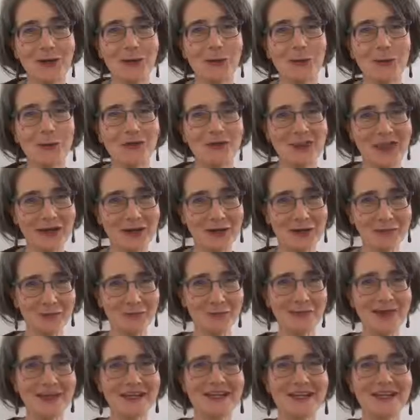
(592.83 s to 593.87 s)
without
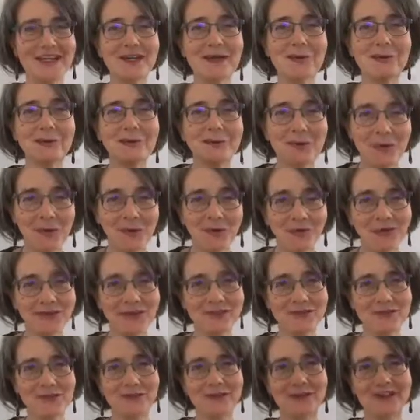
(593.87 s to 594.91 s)
making a
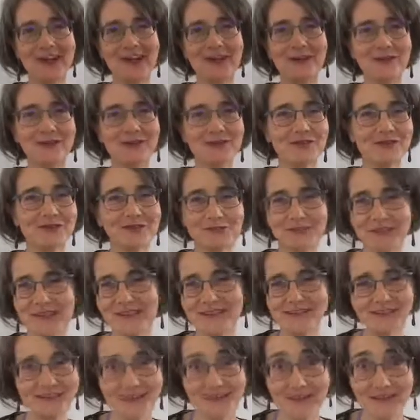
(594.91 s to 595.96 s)
point, without
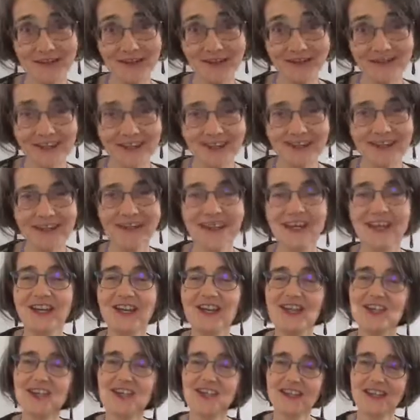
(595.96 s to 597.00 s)
threats or anything,
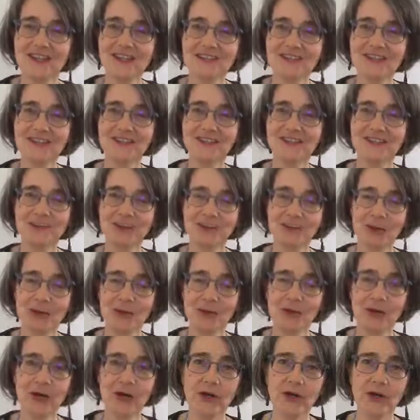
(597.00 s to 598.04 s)
just
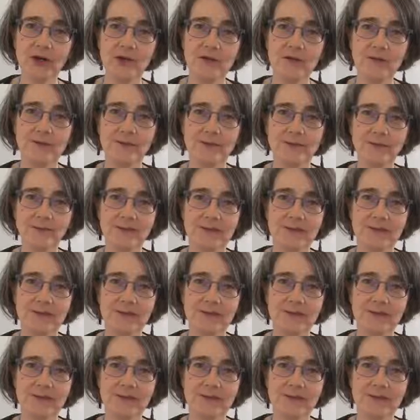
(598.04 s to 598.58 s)
go home.